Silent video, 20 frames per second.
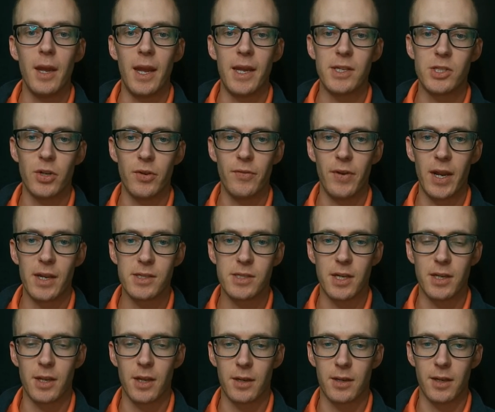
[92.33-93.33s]
a survey is
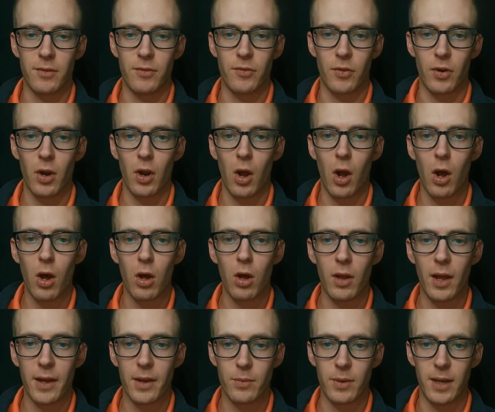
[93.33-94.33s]
conducted for
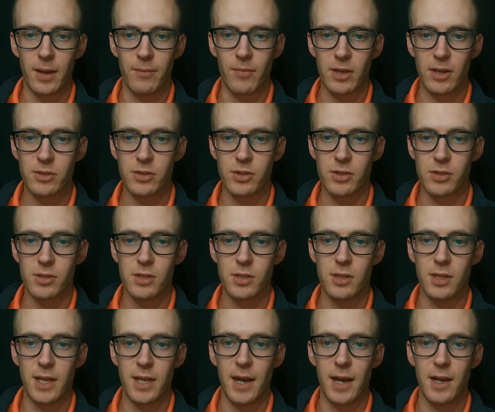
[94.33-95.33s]
all equity investors.
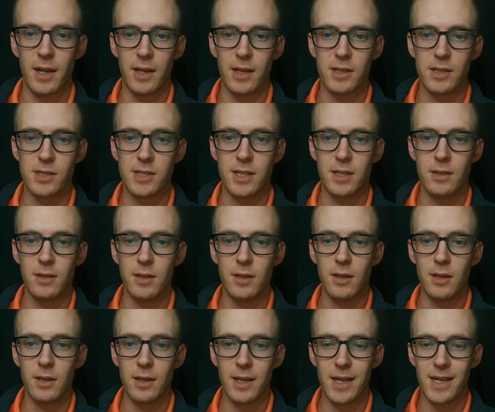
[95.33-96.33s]
The data is,
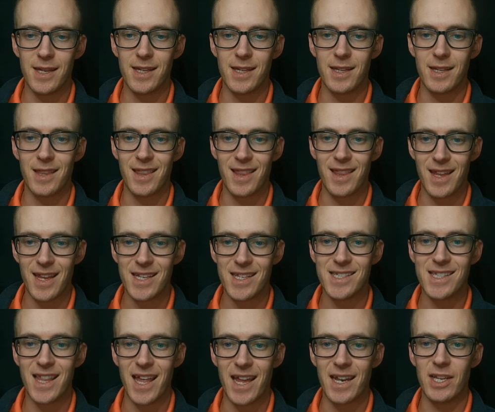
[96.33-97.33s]
it
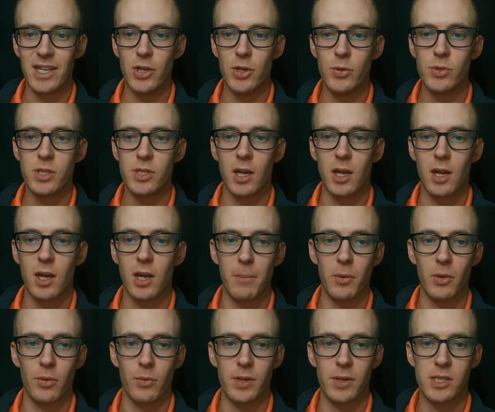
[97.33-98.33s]
is then used to come up
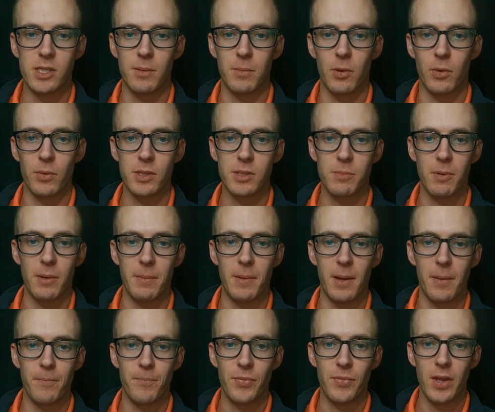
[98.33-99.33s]
with a reasonable risk
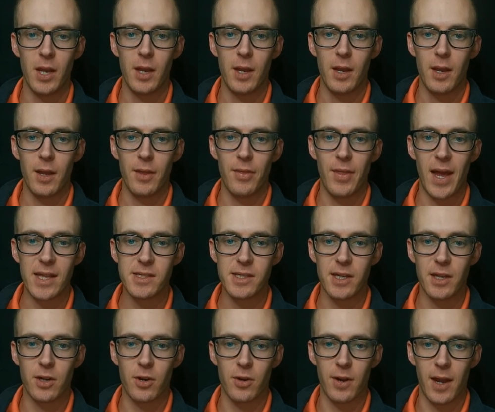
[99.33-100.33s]
premium. That's
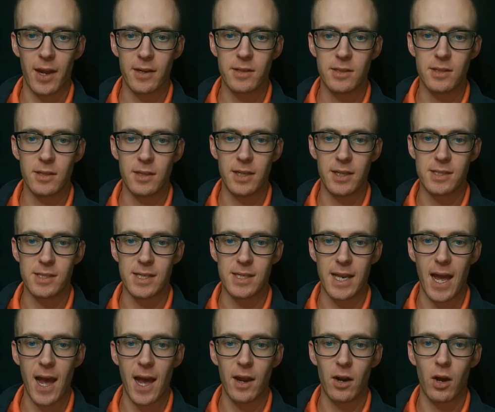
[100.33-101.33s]
incorrect. It's
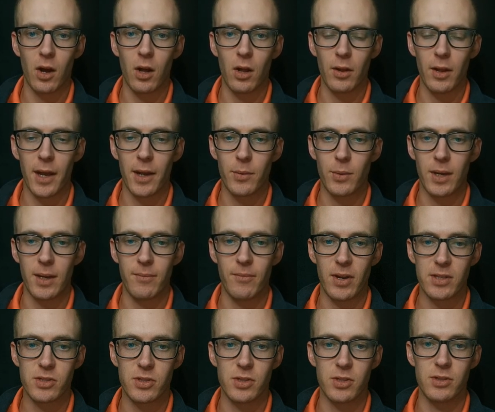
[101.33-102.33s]
not all equity
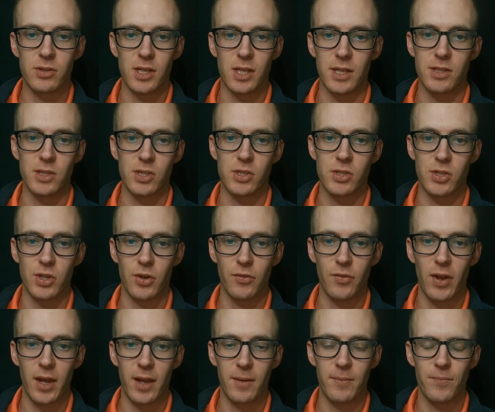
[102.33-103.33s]
investors. It's a
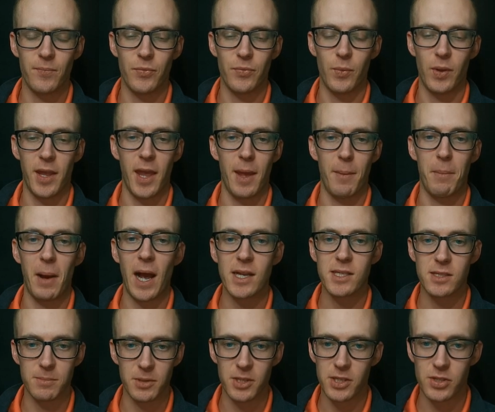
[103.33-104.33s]
survey. We can't
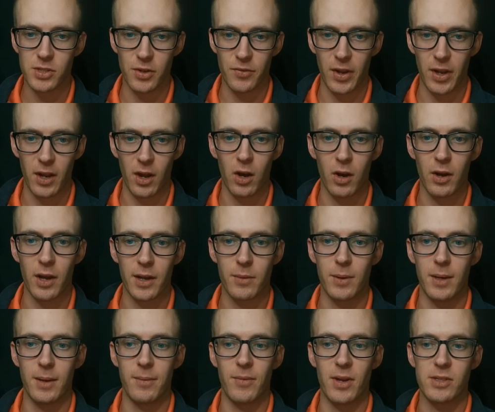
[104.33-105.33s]
possibly survey all
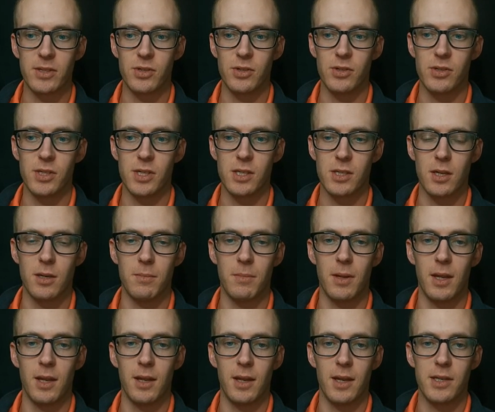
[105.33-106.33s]
equity investors. It's going to
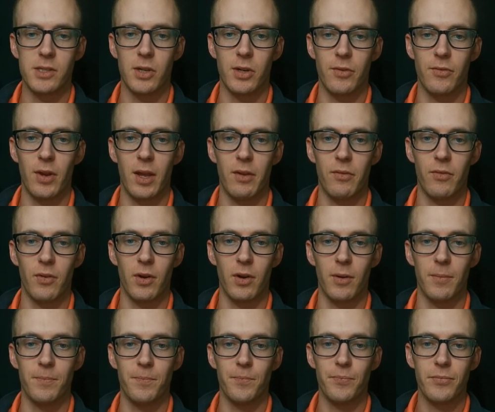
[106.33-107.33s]
be a survey
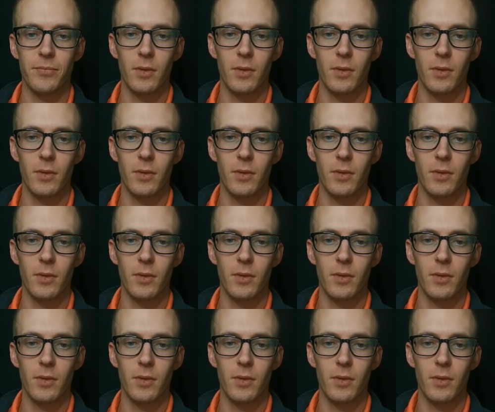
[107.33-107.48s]
for